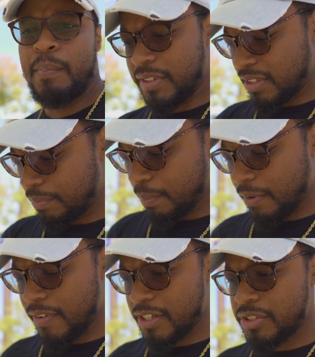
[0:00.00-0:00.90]
but something
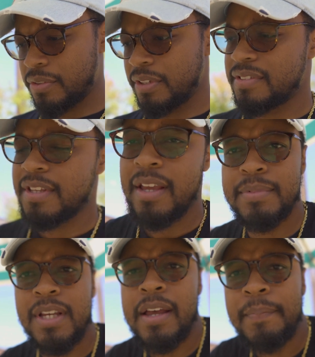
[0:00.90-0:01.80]
professional at the
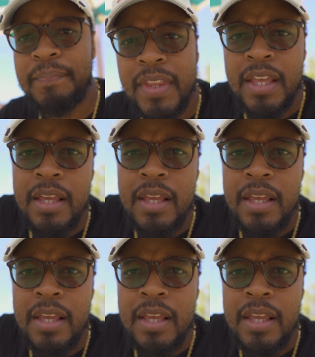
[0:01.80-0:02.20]
same time.